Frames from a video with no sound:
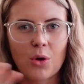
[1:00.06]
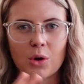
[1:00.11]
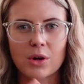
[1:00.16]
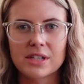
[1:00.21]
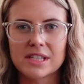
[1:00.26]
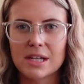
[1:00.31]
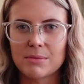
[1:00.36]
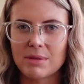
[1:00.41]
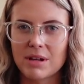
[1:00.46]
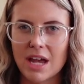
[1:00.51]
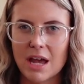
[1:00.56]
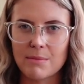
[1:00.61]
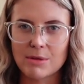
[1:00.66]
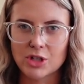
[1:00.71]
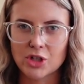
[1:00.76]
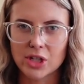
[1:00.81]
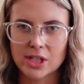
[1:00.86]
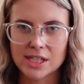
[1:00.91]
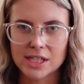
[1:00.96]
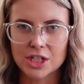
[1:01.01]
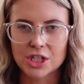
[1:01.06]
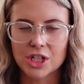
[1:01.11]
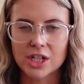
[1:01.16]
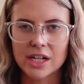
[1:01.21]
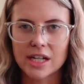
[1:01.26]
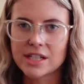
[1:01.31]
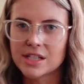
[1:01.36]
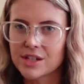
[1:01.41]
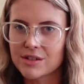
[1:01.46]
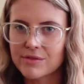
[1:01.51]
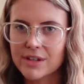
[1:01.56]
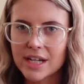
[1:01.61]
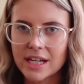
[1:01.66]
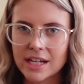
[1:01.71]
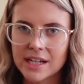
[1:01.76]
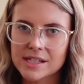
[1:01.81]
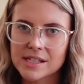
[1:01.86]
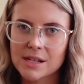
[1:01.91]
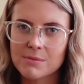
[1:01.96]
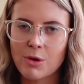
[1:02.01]
course it became a transition into
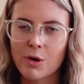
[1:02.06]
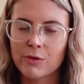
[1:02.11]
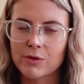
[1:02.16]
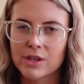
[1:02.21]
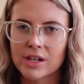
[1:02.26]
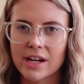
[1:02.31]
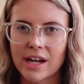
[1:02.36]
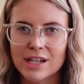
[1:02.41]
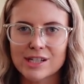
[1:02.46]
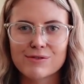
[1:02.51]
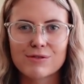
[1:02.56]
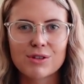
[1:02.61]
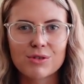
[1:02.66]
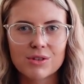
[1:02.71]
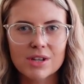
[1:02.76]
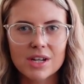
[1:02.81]
veganism over the next few